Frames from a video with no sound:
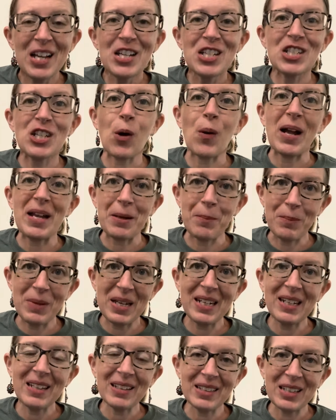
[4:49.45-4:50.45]
So I
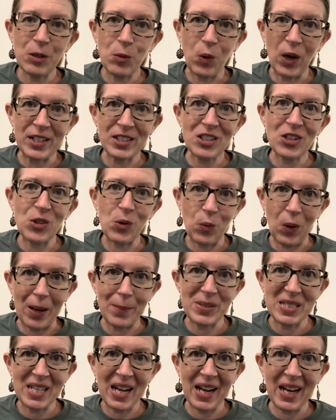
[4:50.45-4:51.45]
immediately went to the
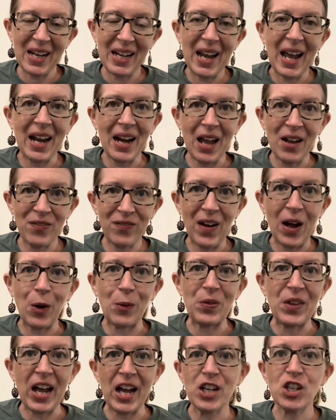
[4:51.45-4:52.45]
website and I
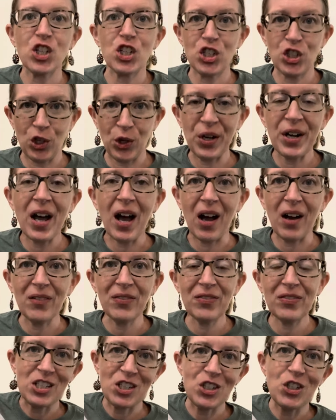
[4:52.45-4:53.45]
found that sure
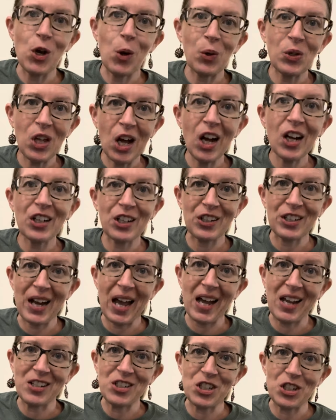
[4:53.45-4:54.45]
enough, it's no longer
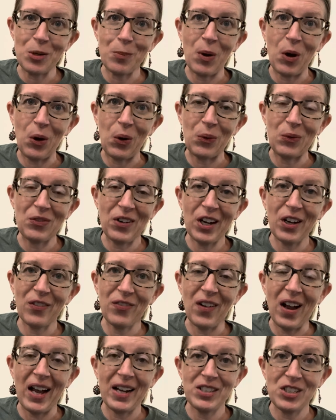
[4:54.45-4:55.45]
non-GMO
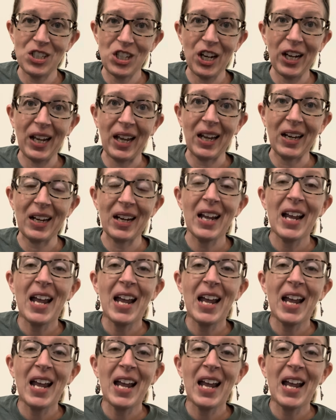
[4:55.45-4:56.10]
verified chicken.